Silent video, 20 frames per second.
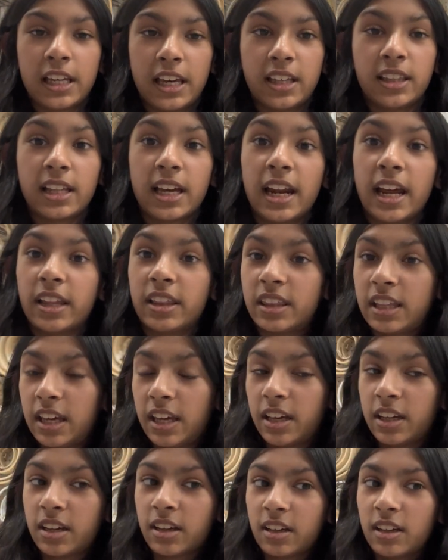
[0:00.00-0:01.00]
that I
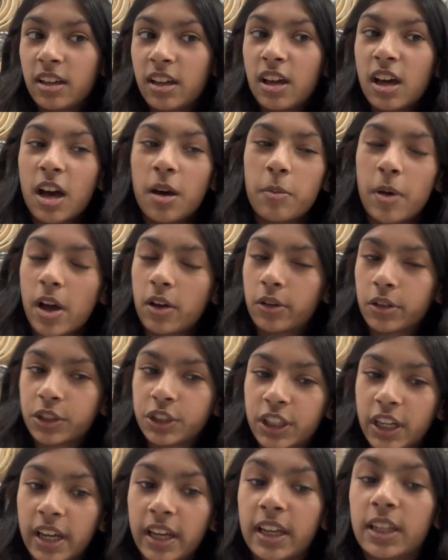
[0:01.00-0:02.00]
think about
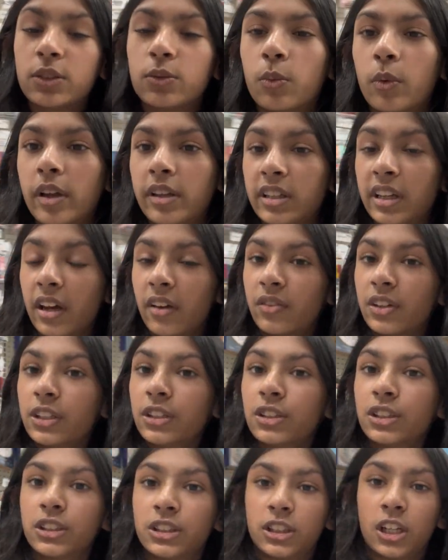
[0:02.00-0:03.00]
crocheting is whenever
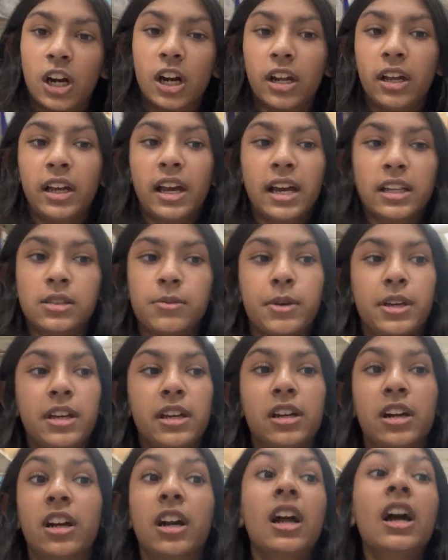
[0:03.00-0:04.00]
you're starting as a
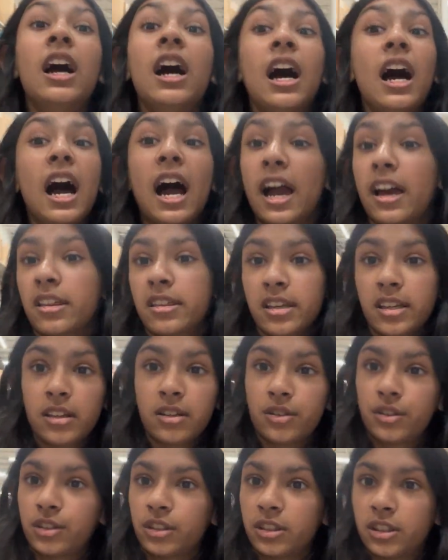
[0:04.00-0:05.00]
beginner, I think
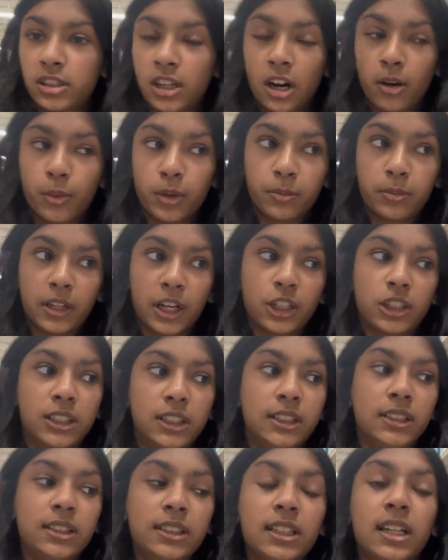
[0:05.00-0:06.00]
you should start with
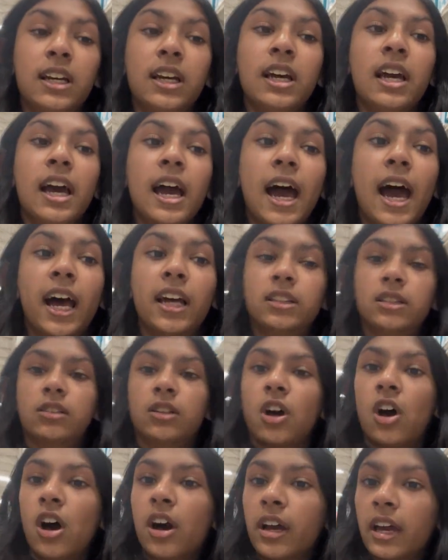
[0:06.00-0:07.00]
plushies. As
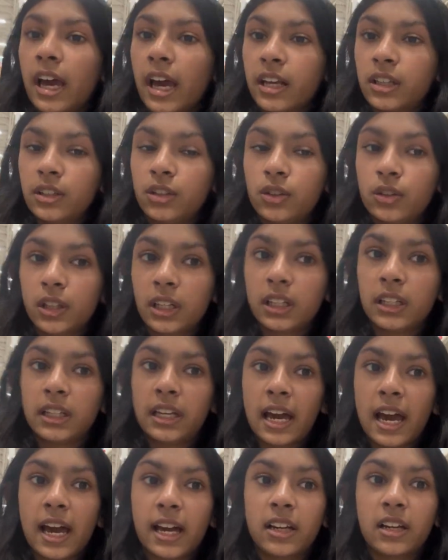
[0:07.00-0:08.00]
long as you can
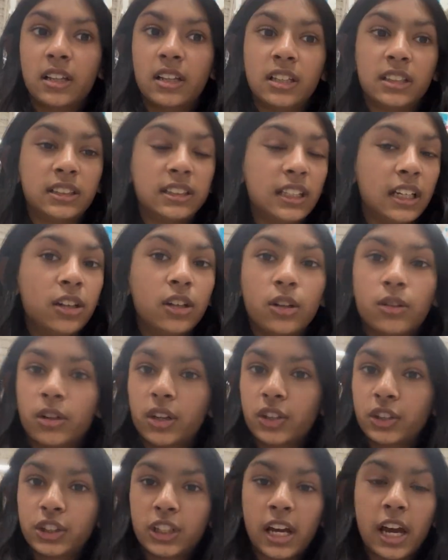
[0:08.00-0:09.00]
get the single
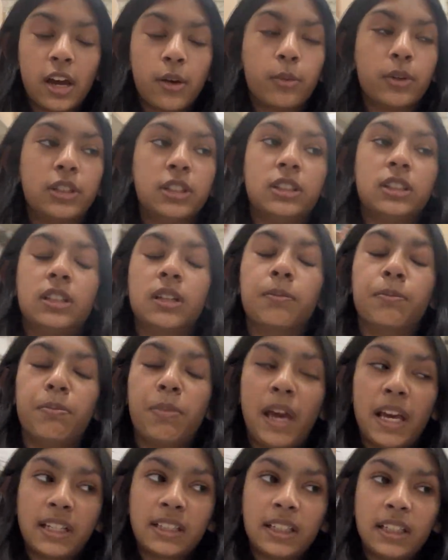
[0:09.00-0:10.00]
crochet, which is the
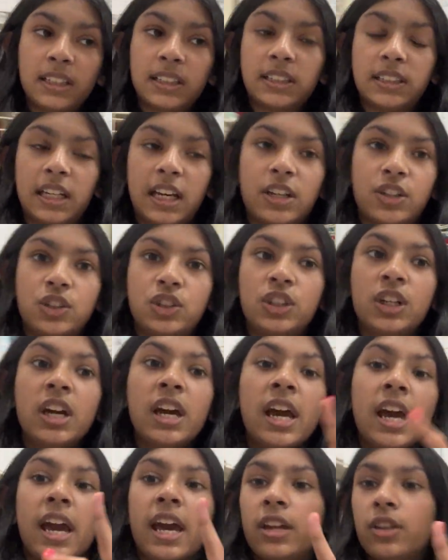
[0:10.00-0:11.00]
basic stitch,
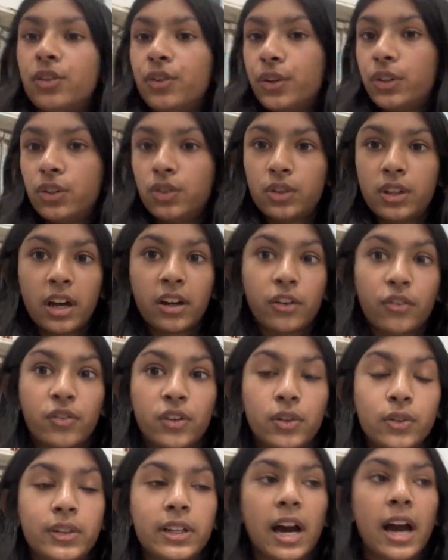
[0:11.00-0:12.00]
and you can do that a
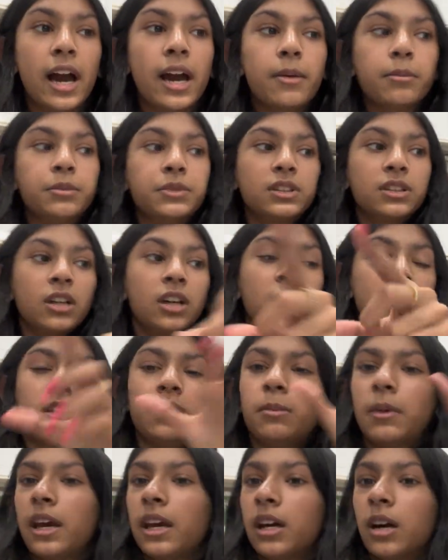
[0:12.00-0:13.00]
few times
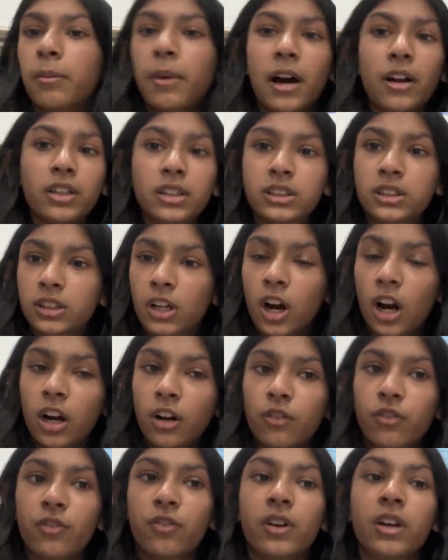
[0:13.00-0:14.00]
to make about a
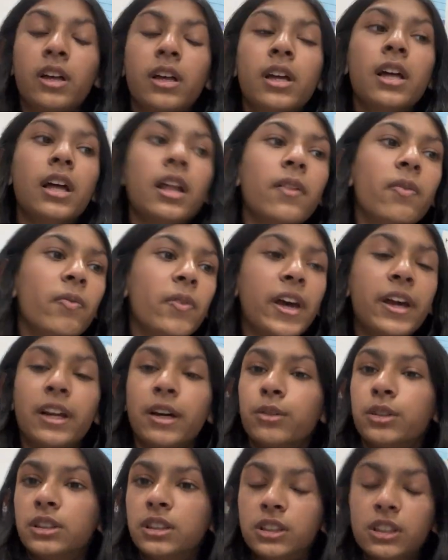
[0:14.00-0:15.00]
scarf, then
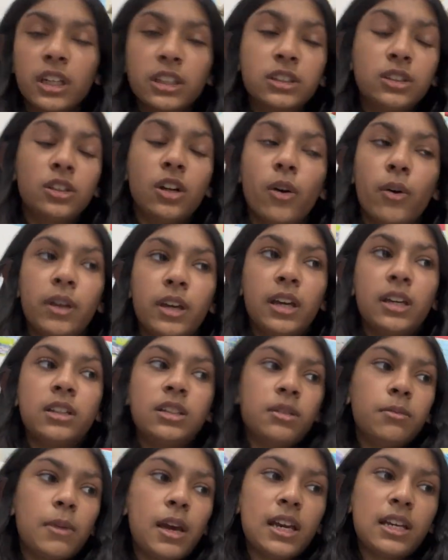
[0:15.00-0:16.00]
I would suggest going in
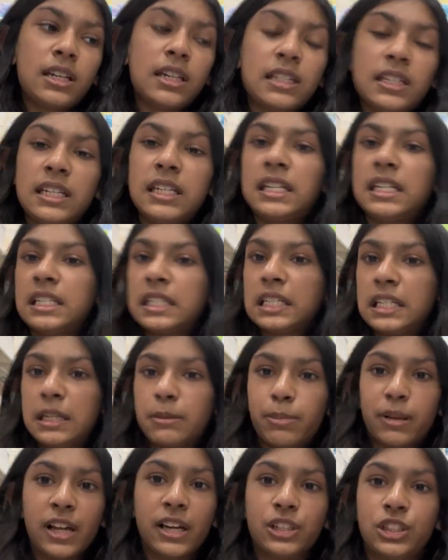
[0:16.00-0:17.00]
to make an easy
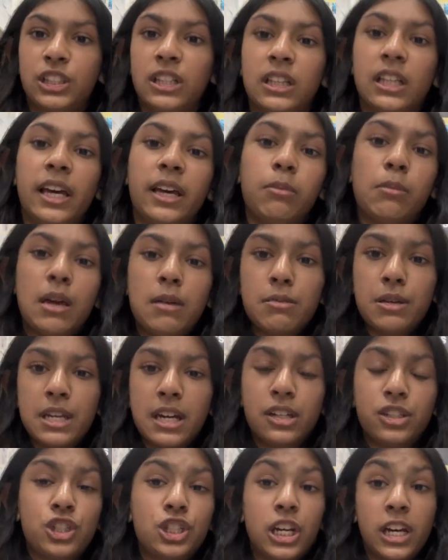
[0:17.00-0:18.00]
plushie, like maybe
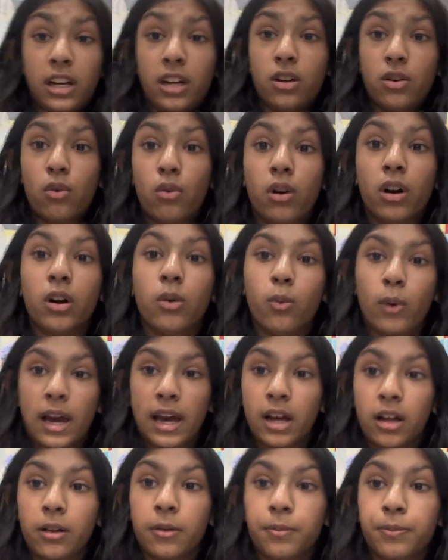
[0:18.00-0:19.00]
a chick or a
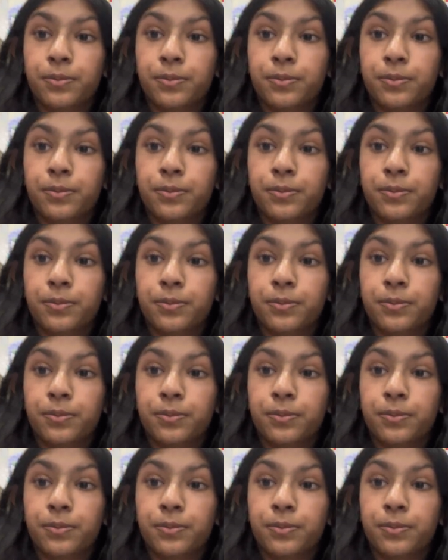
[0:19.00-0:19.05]
whale.